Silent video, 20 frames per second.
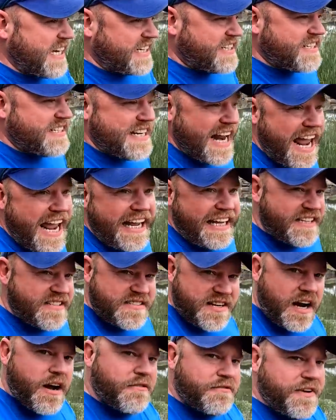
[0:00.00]
6
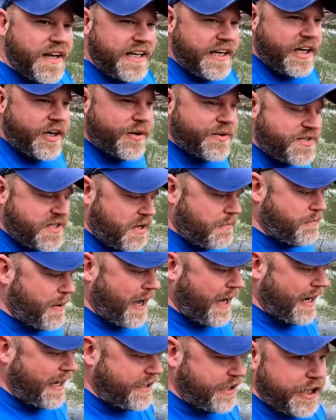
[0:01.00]
days of videos
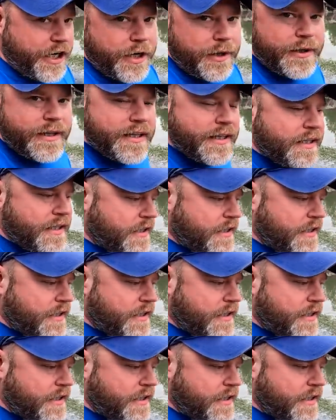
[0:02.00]
combined, you know?